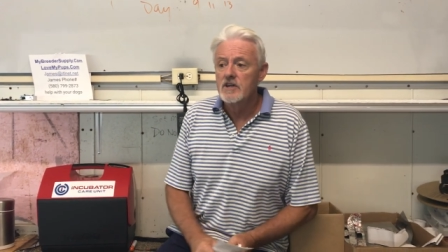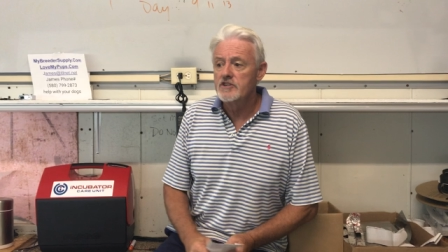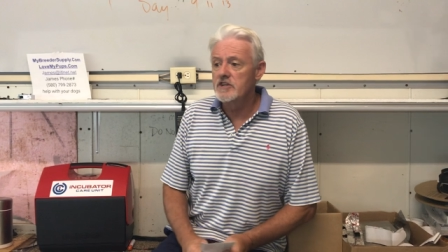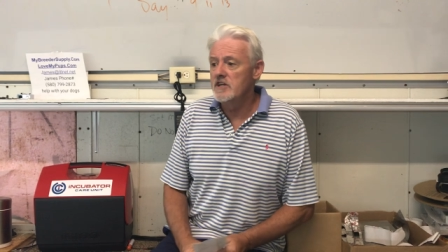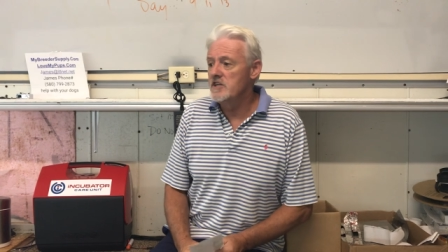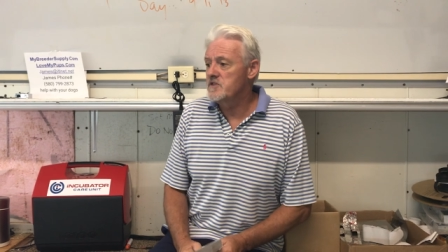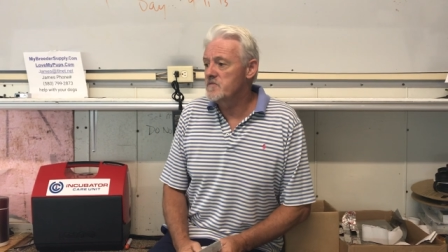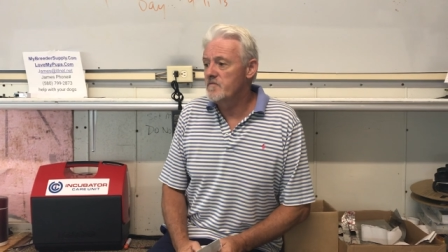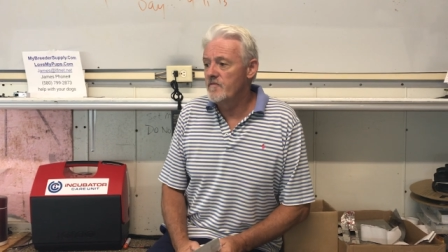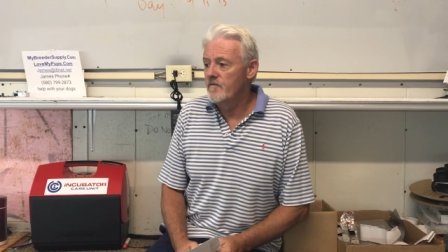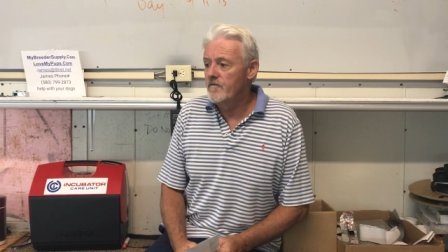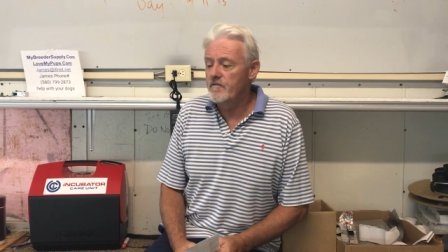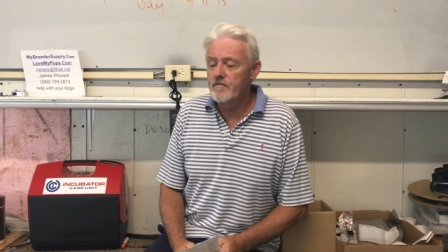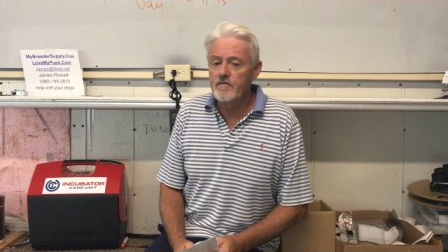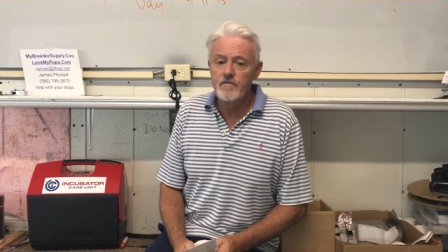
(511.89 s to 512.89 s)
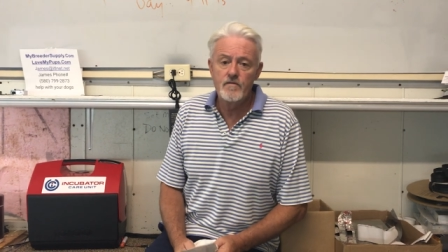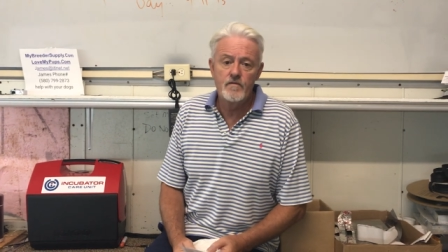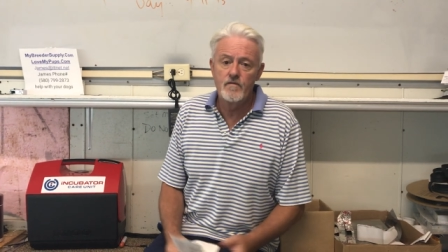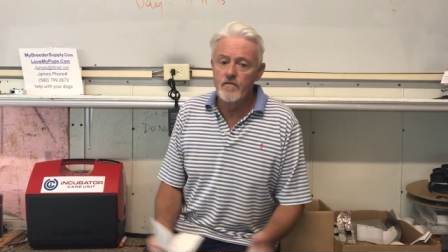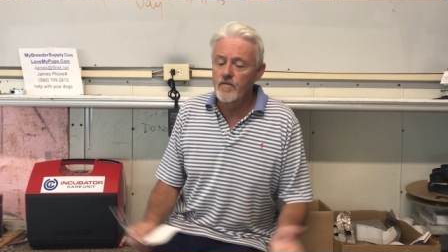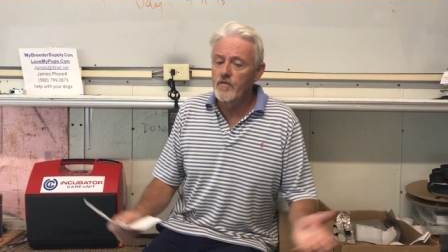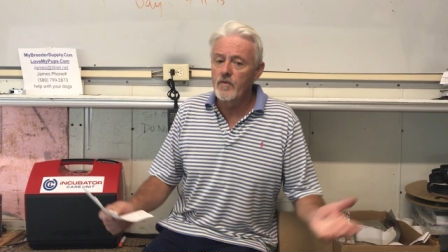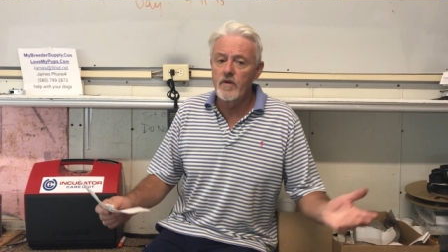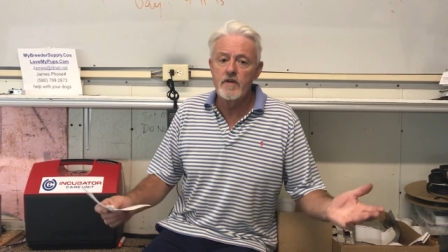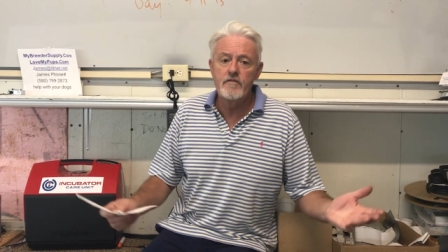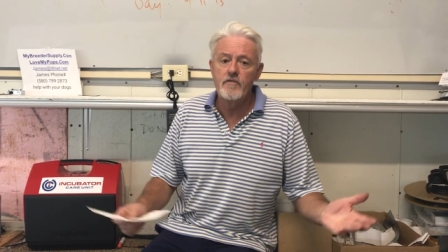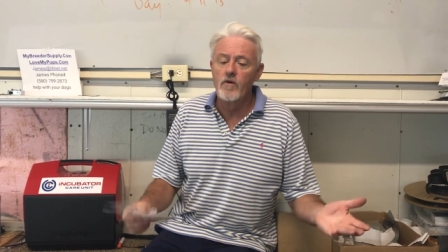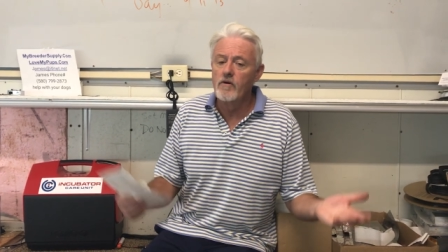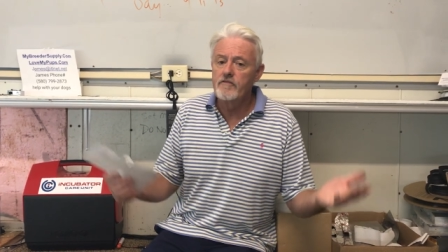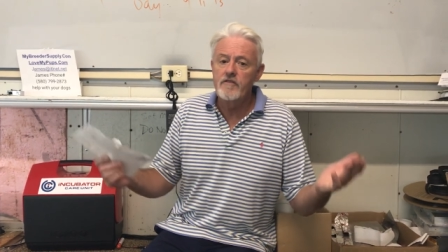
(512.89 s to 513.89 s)
She is three,
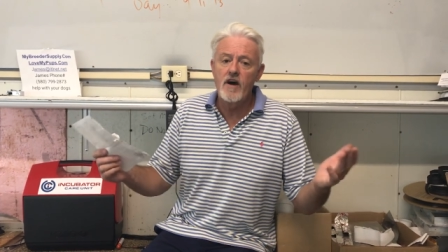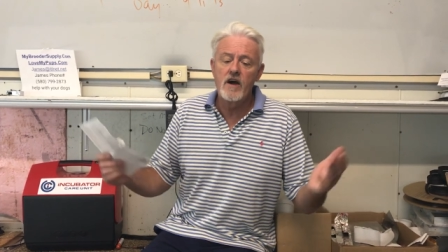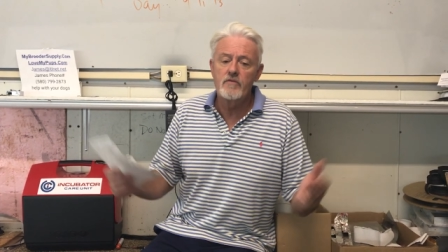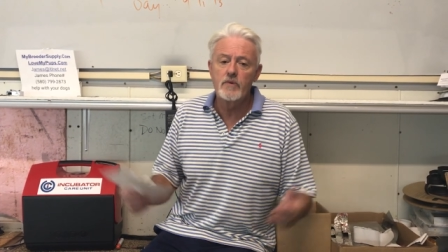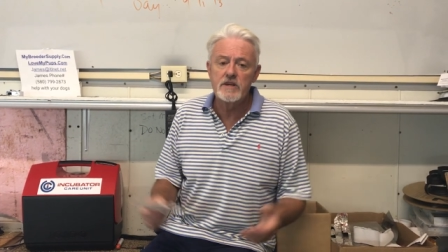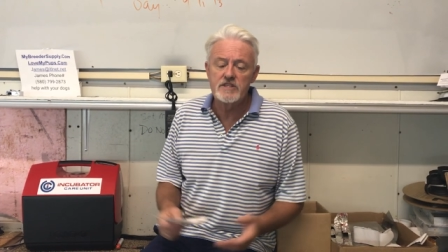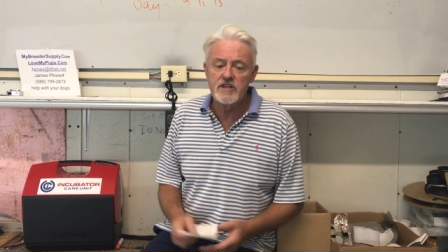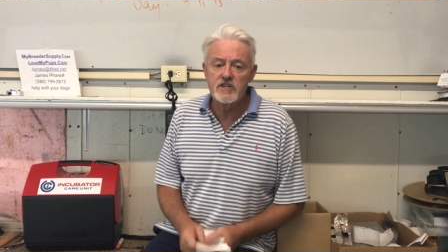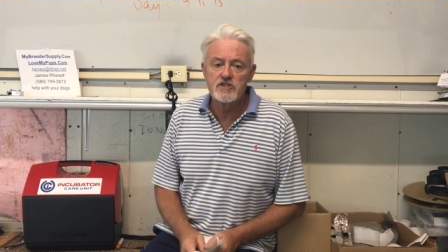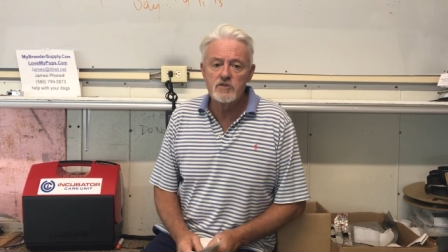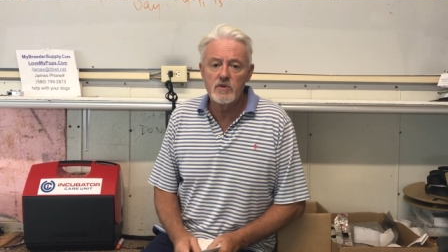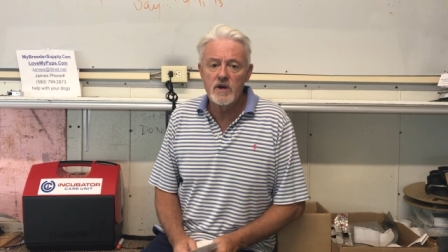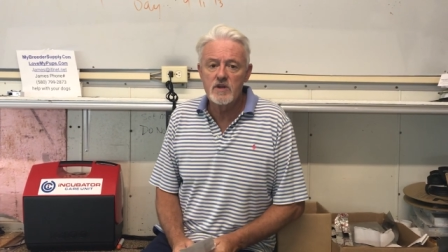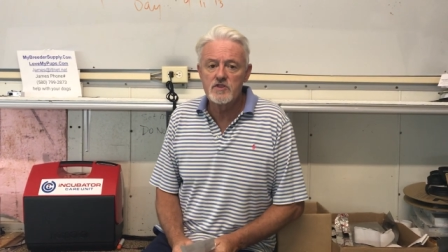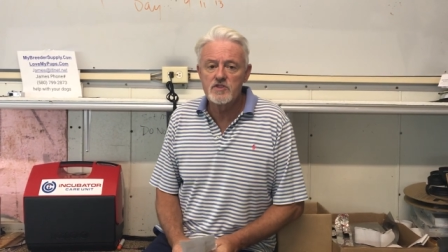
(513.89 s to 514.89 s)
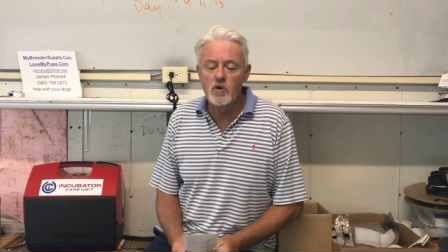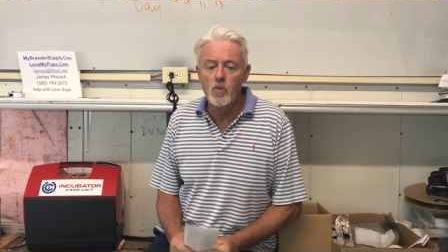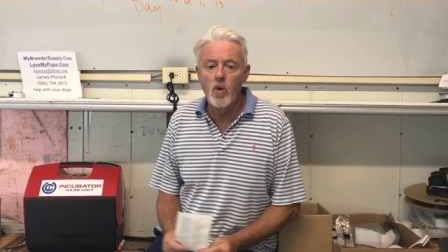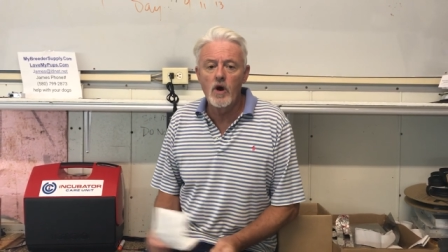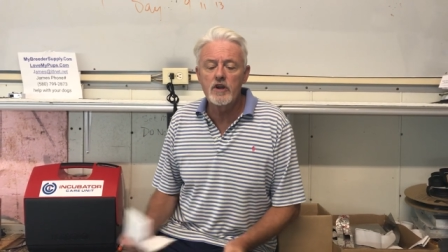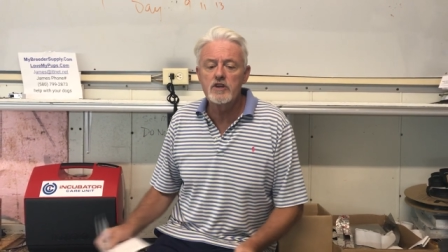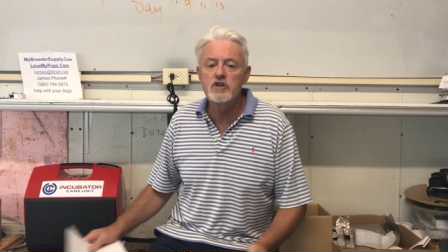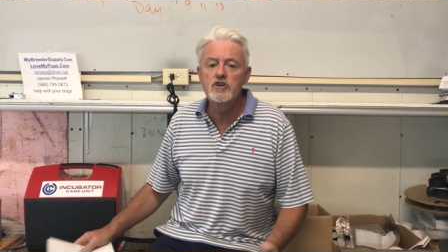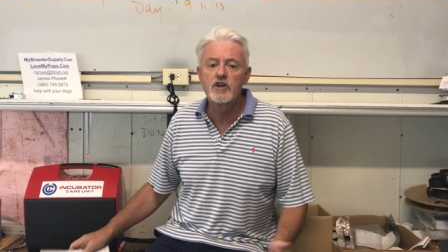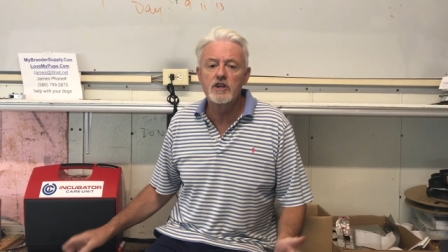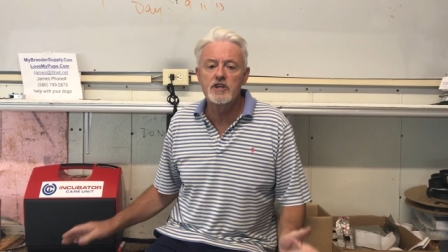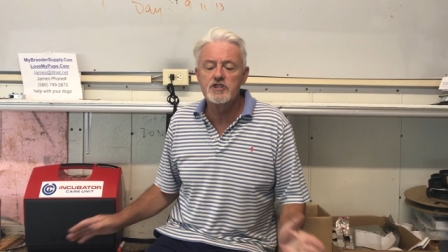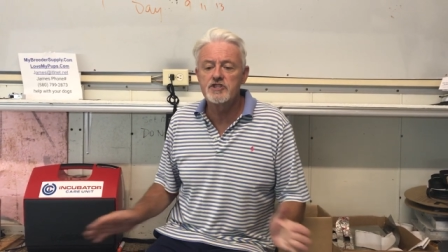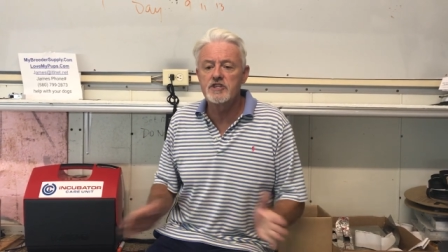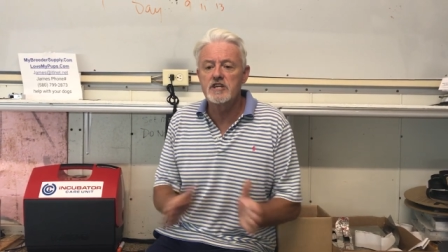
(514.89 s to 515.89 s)
four, five weeks into it. So what are you
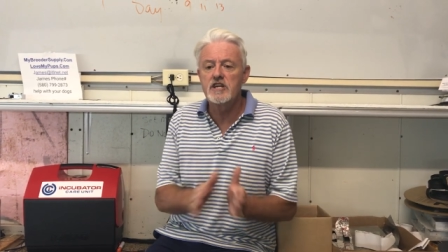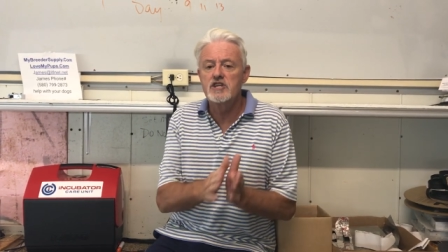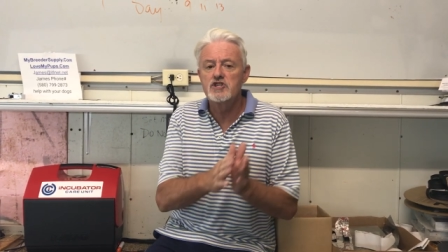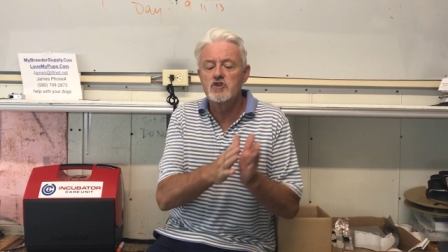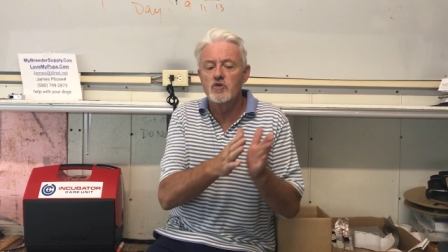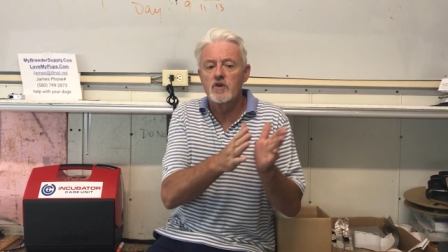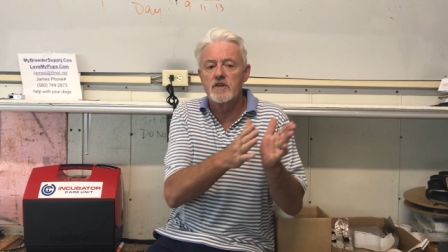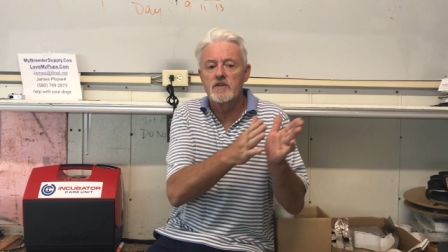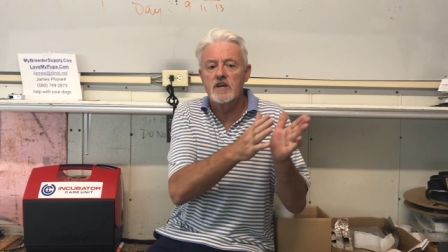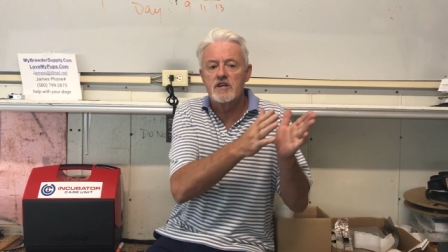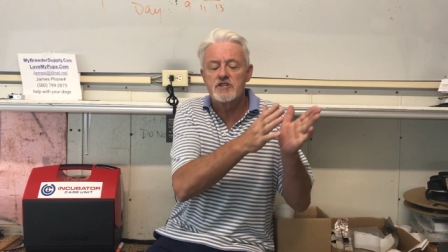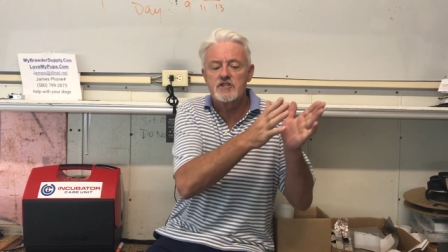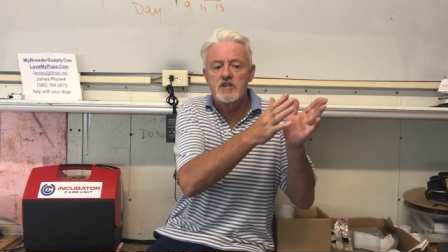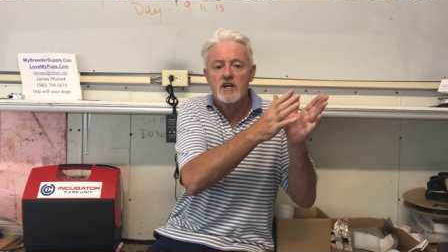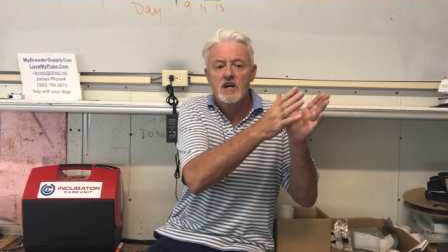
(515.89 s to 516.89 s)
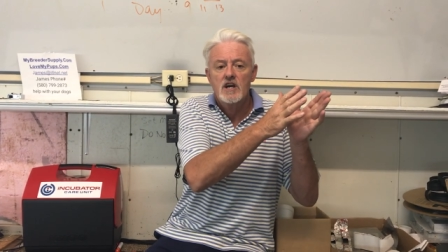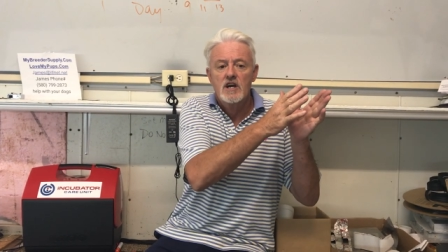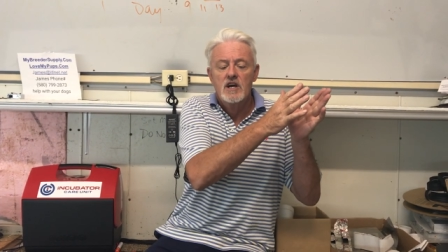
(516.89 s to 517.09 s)
going to see during this